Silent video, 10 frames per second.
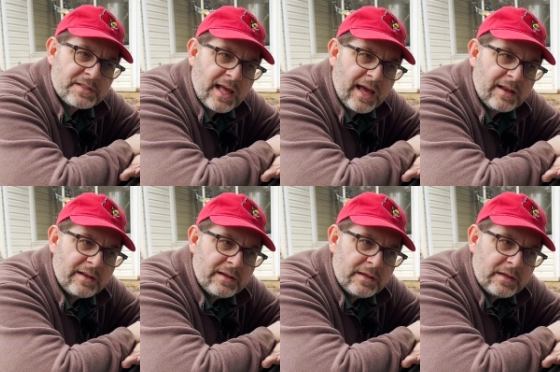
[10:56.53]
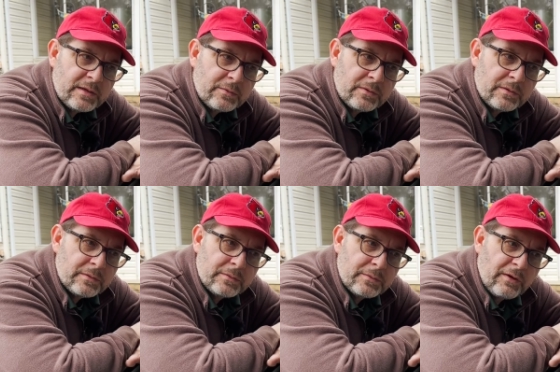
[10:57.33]
that
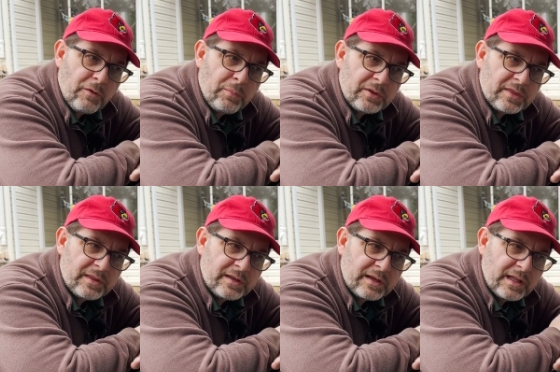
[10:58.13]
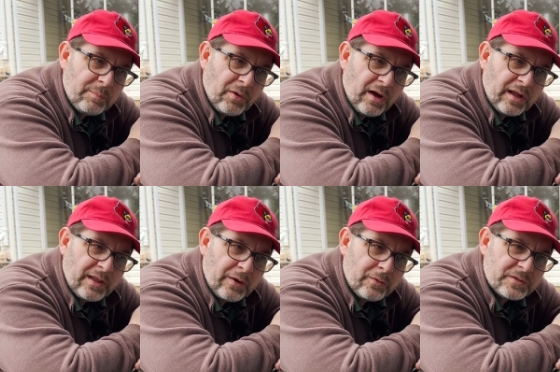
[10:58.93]
whoever put the clip on
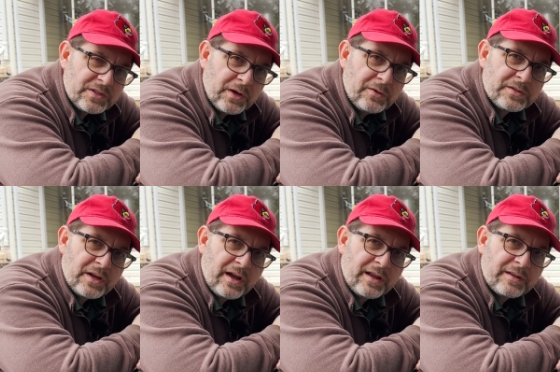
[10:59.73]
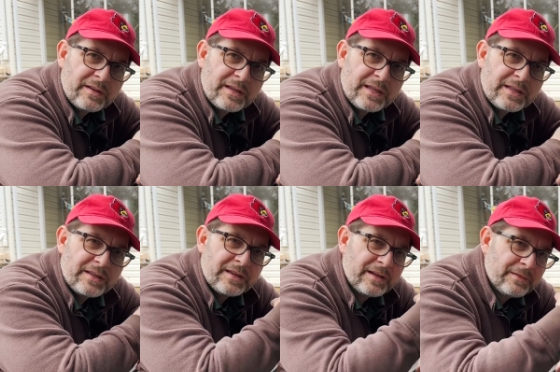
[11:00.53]
that holds the hose on,
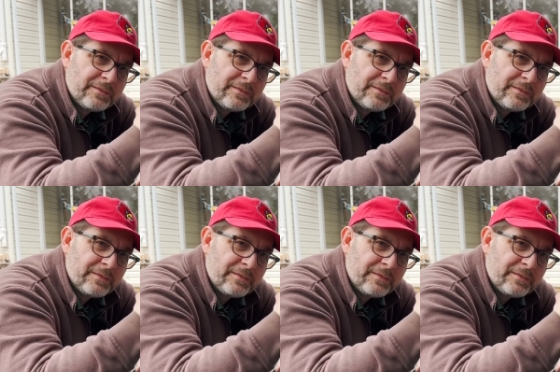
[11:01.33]
to